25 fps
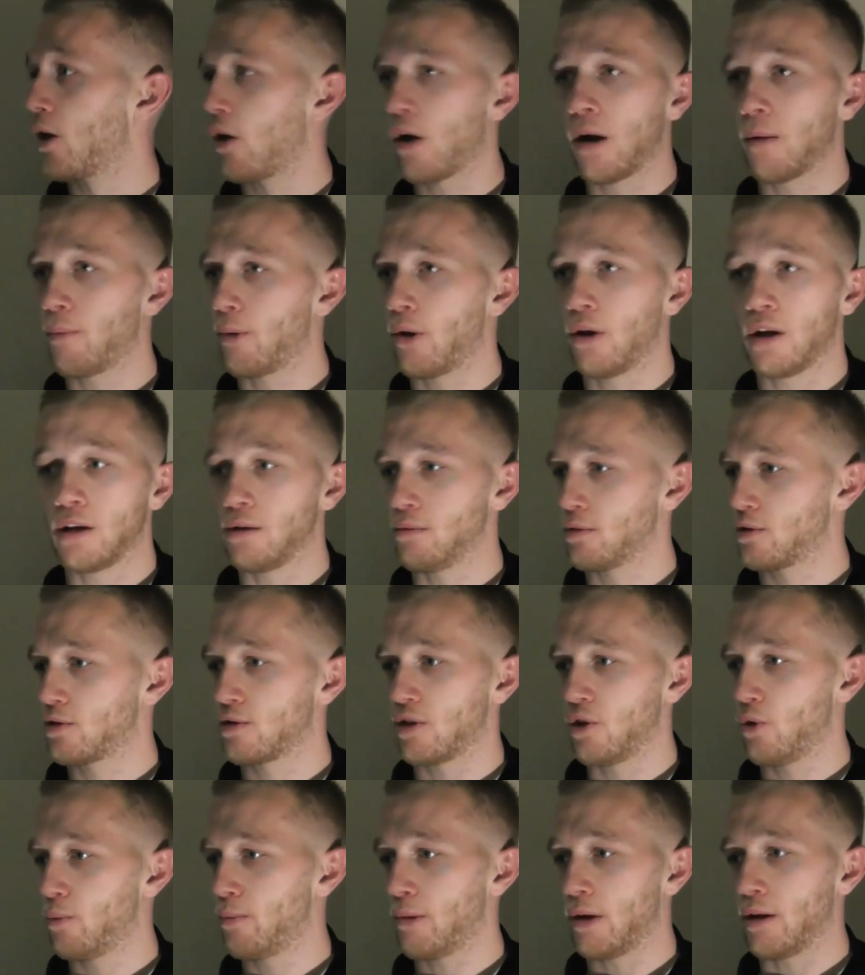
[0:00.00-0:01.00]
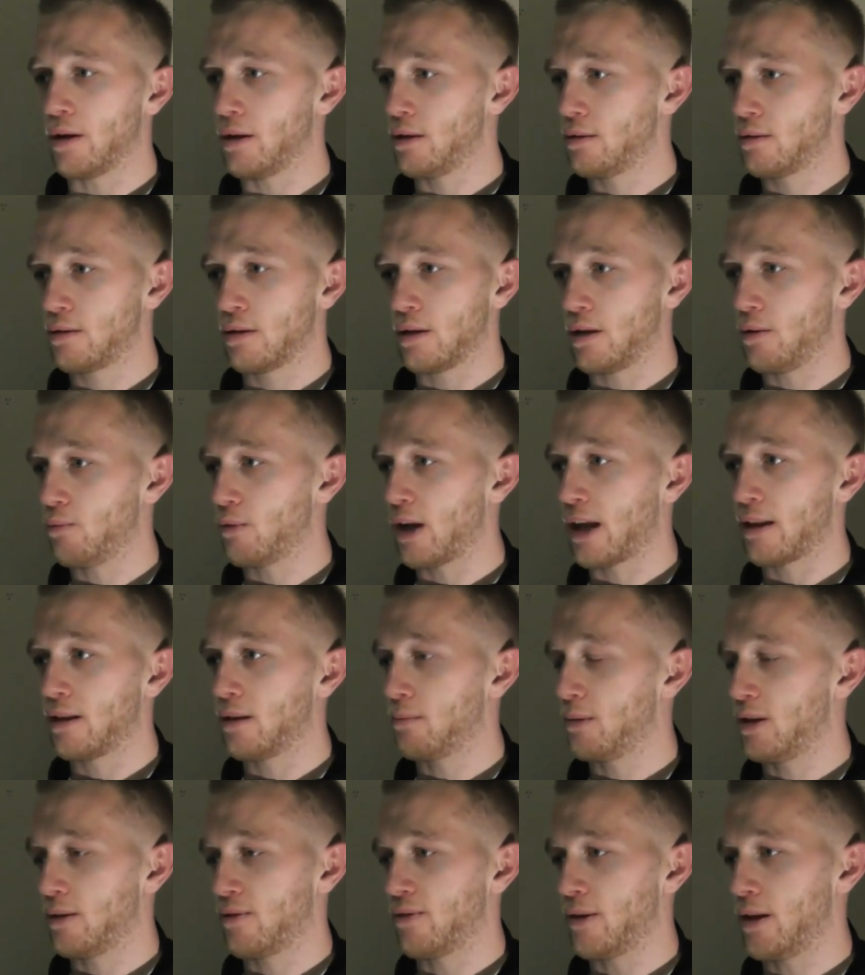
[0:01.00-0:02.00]
Oh, Paulie was super. He ran the
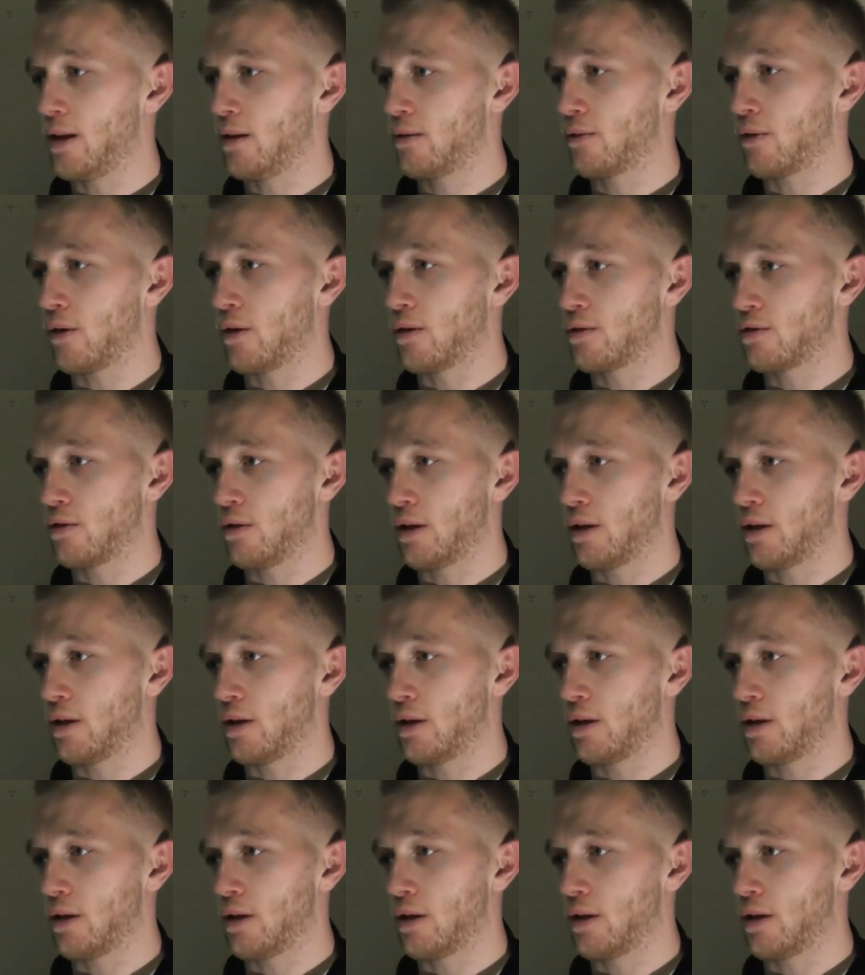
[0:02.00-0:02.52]
midfield for us.